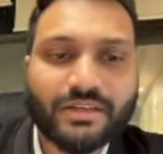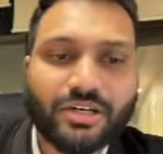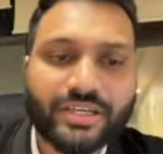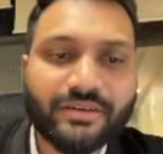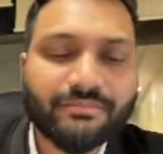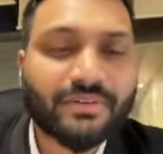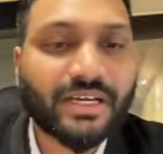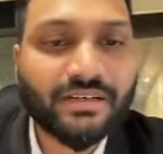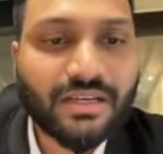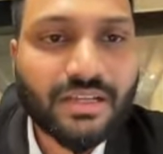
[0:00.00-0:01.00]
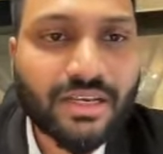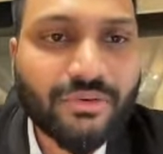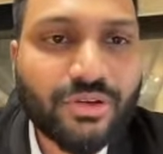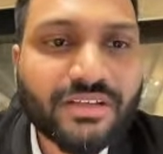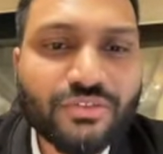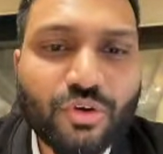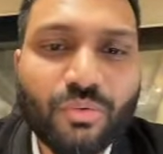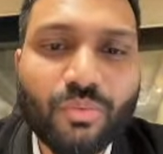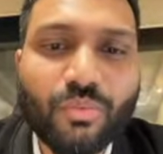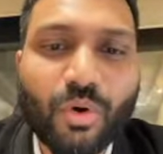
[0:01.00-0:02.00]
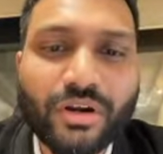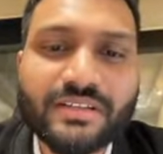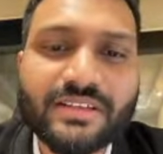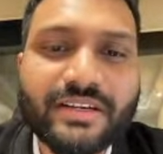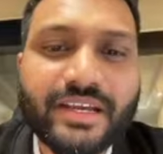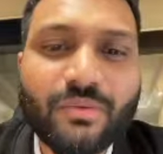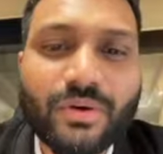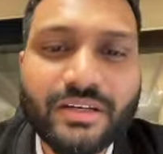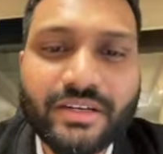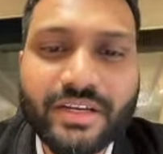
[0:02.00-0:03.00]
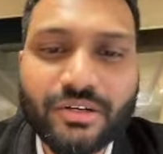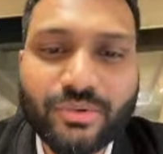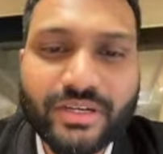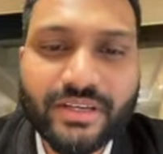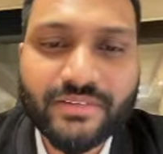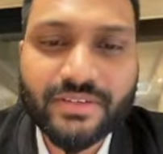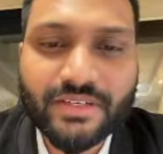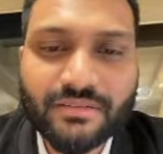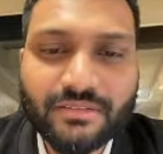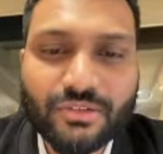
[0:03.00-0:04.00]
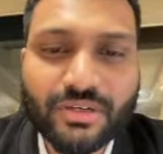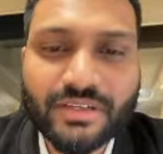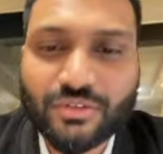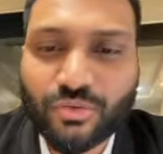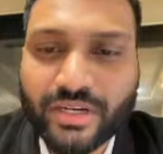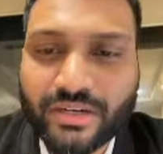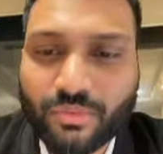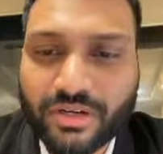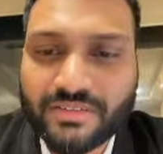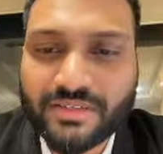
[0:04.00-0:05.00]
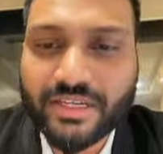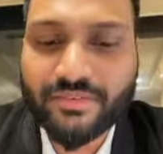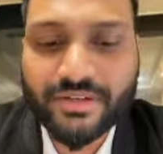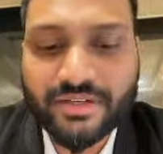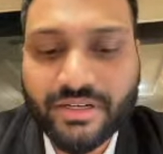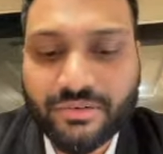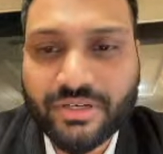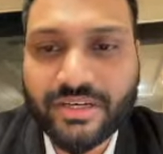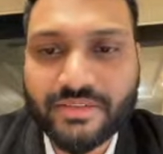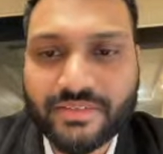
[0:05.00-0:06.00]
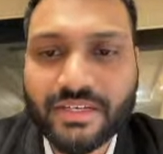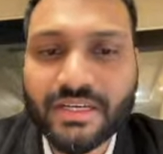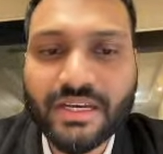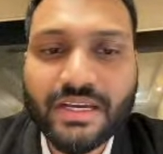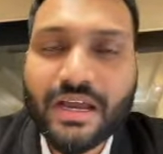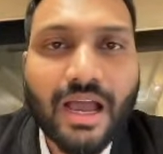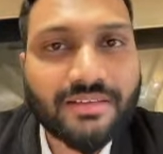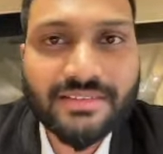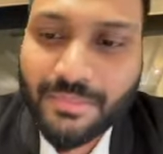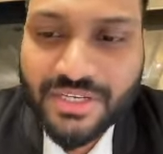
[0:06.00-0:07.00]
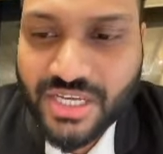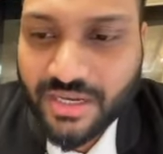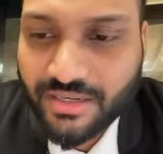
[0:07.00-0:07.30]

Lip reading: Okay, done. Now you guys know what is India 1, India 2, India 3. You guys know, right? What is India 1, India 2, India 3? Samajh gaya